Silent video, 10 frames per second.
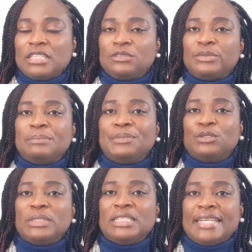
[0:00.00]
in
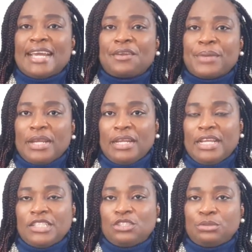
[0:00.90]
rebuilding their credit
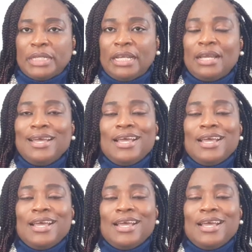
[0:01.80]
history.